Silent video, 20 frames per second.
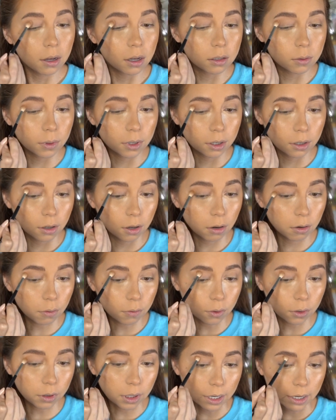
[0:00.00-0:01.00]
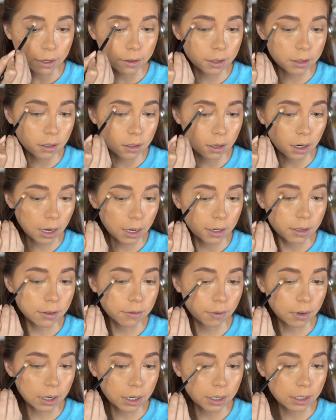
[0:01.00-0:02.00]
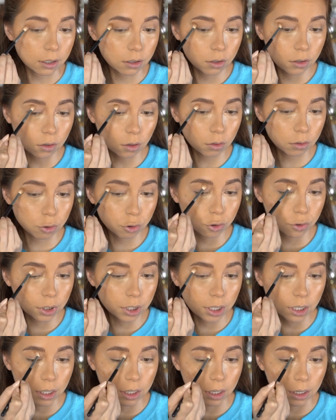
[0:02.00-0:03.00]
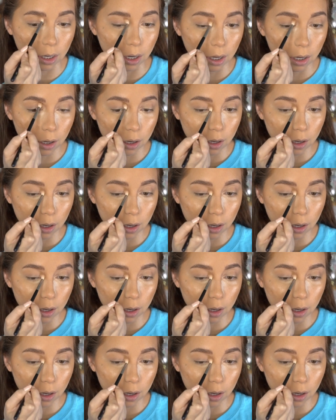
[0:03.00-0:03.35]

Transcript: So we're gonna go for like this nice, very sultry